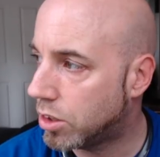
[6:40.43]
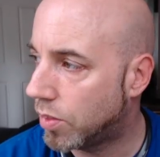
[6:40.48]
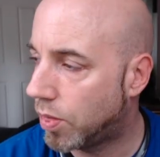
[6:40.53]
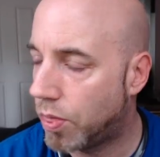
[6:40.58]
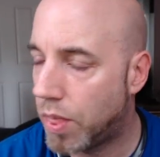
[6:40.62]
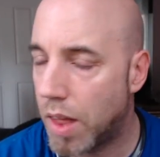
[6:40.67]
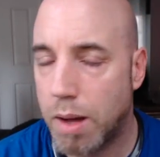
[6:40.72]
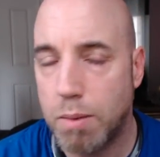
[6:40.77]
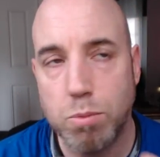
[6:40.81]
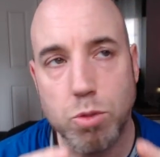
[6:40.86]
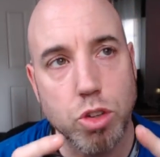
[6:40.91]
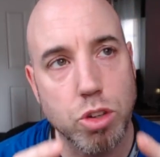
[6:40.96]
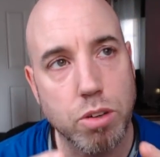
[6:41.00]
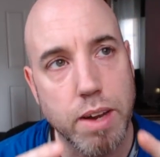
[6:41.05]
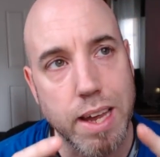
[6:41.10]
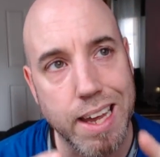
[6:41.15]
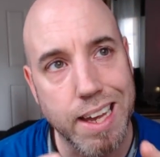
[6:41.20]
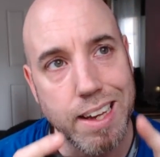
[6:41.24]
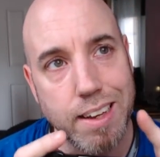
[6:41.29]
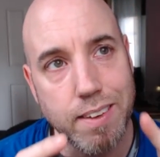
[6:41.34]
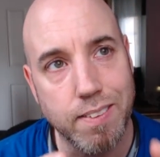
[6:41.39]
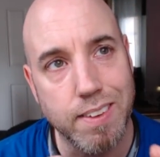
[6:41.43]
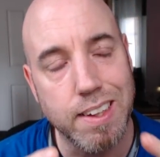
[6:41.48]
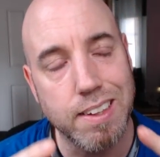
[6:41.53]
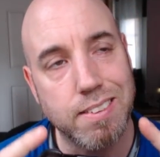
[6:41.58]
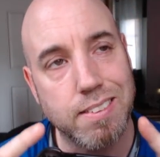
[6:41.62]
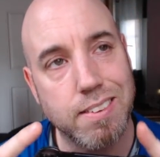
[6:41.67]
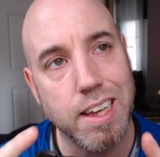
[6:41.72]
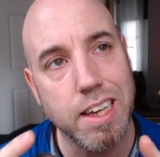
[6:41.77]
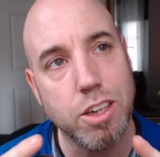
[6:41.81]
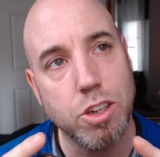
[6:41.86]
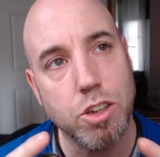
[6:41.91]
your thumbs are in.
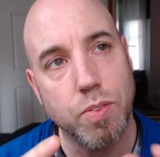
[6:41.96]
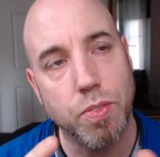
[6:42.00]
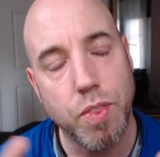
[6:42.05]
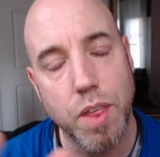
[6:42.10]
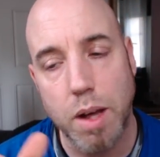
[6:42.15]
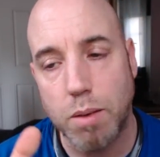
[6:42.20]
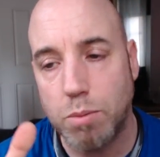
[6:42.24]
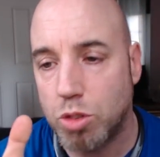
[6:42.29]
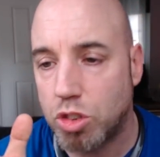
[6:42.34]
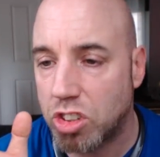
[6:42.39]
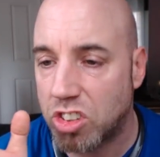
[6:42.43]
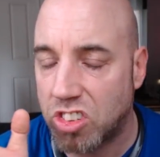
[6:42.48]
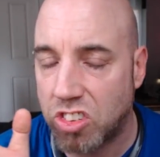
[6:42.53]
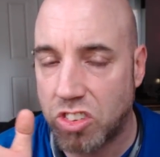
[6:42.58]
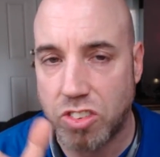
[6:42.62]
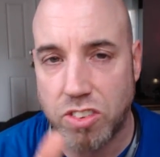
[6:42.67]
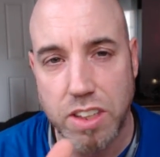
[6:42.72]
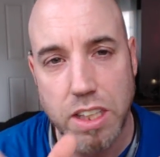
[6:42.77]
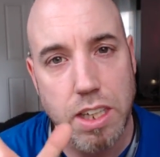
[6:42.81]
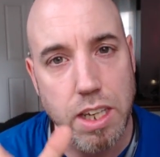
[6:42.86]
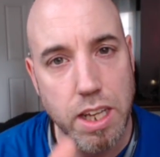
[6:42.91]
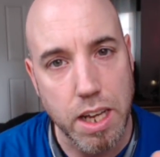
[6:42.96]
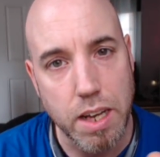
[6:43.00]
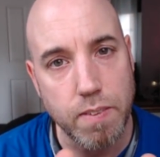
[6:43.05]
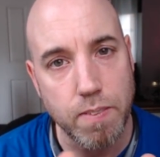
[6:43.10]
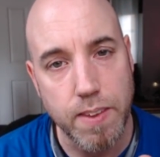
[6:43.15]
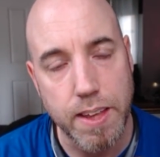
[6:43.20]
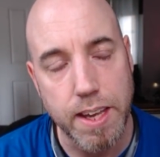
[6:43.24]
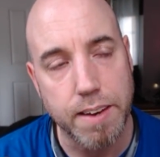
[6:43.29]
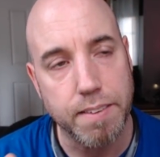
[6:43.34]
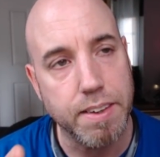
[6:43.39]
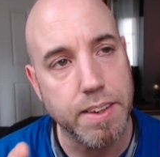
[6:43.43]
It's like your thumbs just sit in
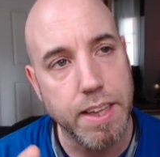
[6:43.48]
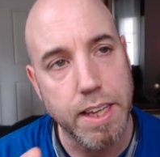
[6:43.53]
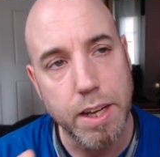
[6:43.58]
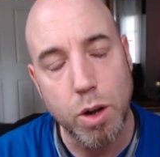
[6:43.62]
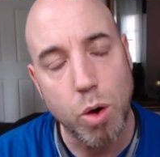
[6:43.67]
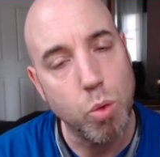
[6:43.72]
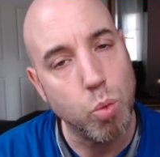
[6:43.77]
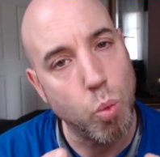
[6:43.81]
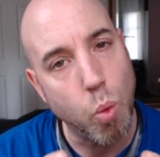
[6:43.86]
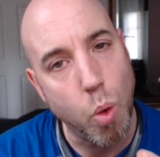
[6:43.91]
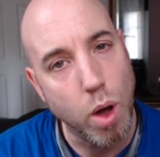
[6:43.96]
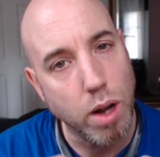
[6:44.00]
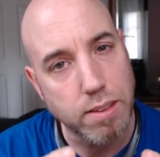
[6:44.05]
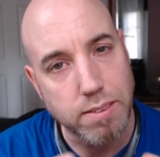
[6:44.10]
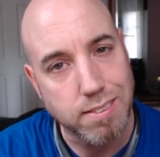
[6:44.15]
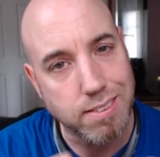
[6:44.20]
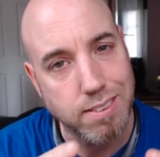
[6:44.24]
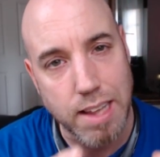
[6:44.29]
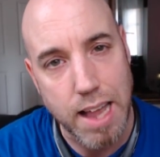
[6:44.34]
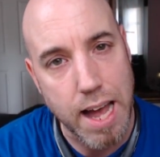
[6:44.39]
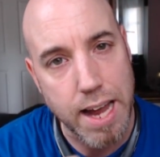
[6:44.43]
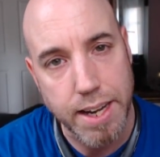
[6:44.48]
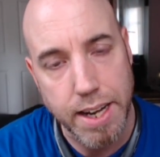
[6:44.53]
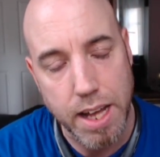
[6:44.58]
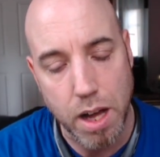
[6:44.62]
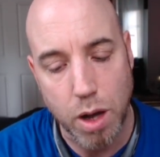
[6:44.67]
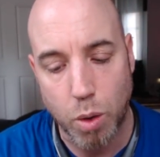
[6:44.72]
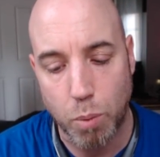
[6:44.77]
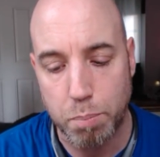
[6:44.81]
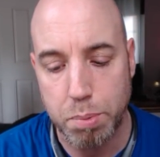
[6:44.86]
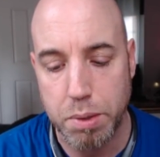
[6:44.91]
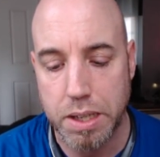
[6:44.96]
there and they don't want to slide
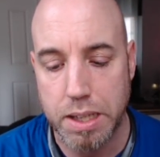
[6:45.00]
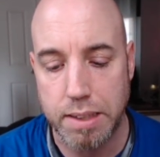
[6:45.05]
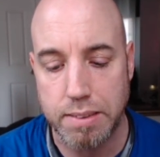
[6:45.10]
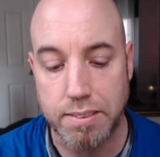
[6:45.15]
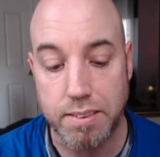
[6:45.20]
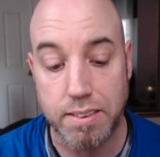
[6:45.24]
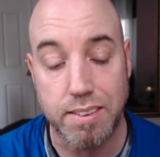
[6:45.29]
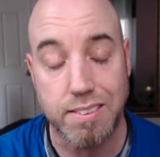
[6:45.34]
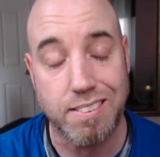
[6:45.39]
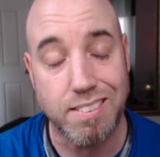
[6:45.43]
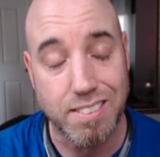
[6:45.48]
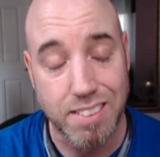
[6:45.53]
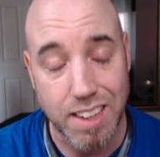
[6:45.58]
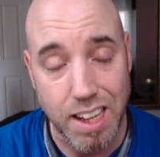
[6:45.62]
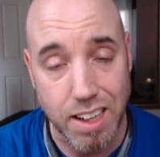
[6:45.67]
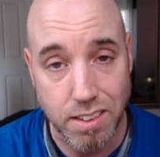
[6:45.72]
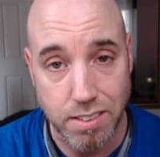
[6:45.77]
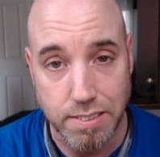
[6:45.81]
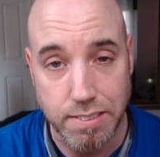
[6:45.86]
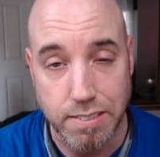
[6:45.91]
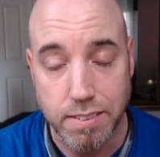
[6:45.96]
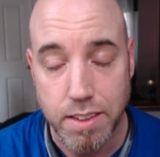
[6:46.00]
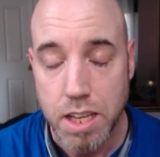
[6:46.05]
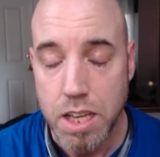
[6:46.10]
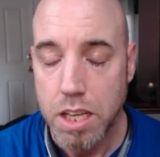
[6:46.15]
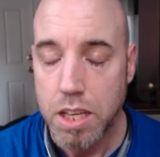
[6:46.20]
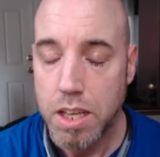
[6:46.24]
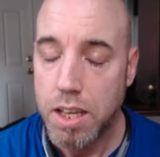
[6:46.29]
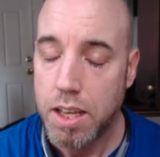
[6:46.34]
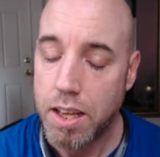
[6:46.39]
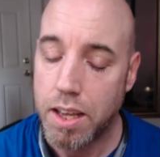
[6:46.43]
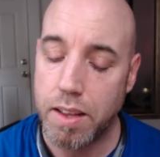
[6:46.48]
out because of the studs.
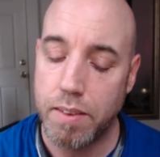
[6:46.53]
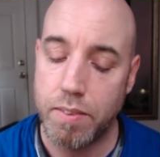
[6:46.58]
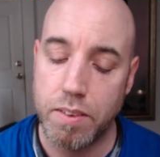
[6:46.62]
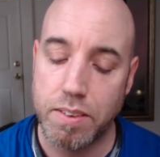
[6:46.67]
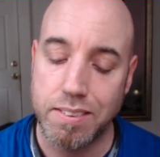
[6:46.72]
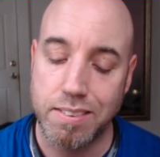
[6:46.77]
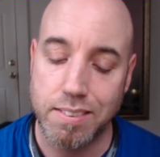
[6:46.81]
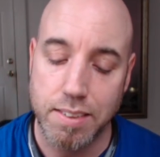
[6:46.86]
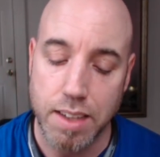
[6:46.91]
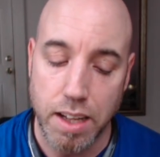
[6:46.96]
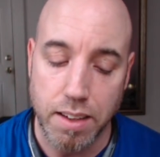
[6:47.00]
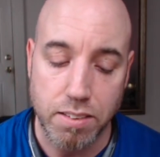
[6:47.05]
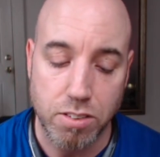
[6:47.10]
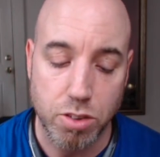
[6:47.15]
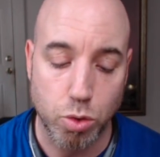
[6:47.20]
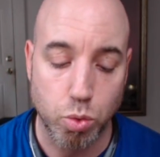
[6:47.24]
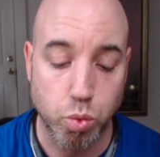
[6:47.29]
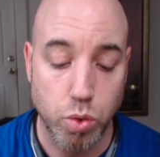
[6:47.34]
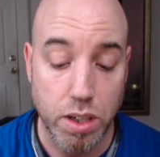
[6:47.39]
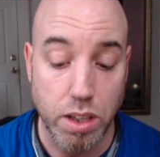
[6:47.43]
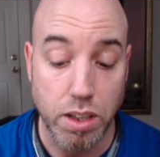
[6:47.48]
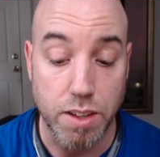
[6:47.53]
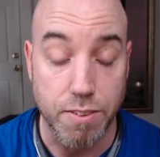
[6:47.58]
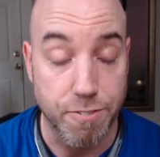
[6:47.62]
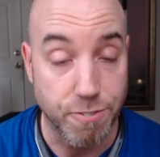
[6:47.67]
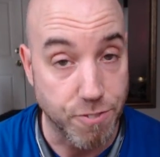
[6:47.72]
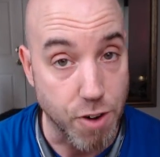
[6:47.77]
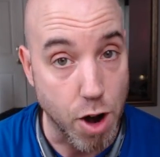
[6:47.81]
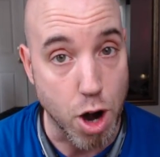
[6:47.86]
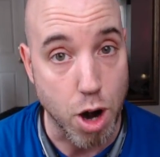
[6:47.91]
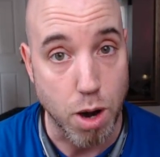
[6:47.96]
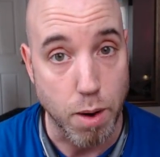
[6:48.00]
And the studs are really
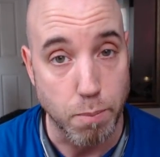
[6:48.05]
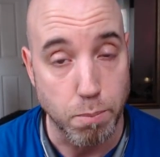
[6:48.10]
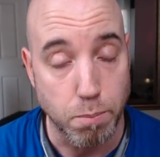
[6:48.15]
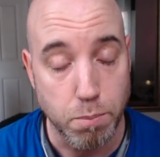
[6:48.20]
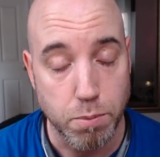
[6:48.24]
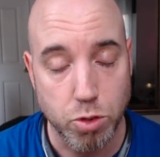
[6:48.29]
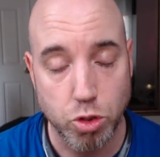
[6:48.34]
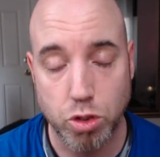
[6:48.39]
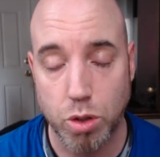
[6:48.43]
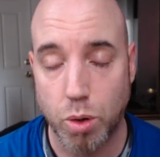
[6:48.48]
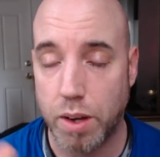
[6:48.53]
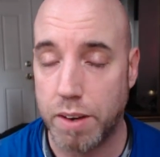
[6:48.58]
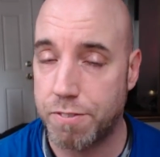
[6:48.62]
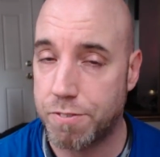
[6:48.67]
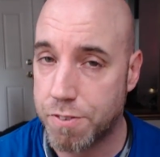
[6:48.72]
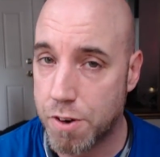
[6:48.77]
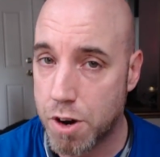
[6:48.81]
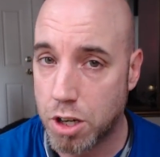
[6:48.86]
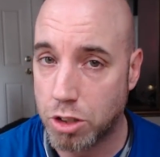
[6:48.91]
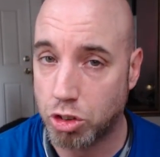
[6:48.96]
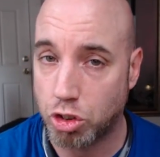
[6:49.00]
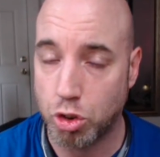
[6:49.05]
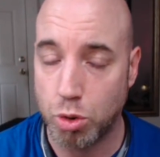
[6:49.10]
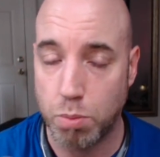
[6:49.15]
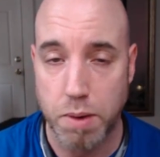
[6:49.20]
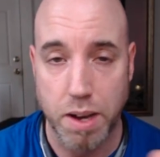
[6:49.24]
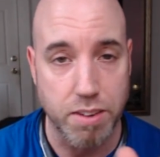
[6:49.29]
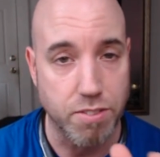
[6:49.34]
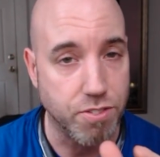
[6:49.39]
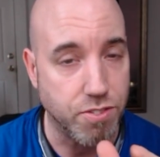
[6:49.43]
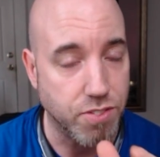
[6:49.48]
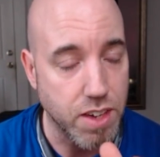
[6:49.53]
firm. So at first you
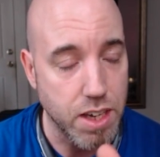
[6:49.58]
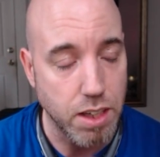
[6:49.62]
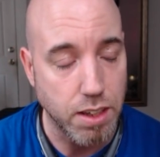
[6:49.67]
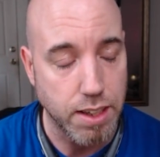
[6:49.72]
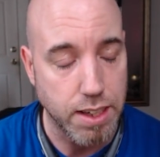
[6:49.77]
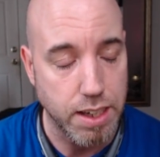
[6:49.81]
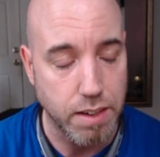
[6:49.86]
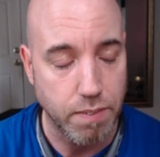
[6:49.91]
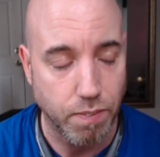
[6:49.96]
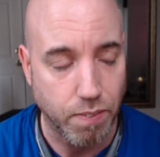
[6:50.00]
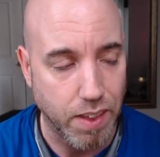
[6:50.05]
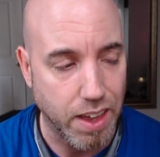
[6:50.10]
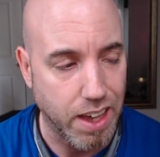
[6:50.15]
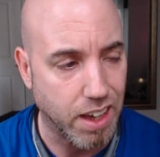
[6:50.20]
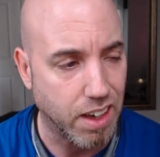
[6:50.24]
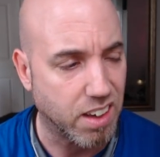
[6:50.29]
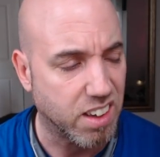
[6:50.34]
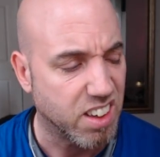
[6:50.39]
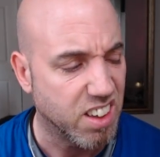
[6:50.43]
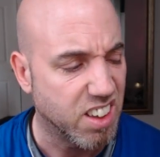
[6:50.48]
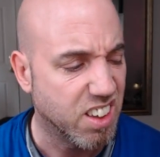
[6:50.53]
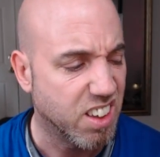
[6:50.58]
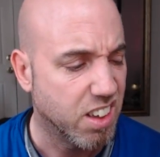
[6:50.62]
might feel it and think,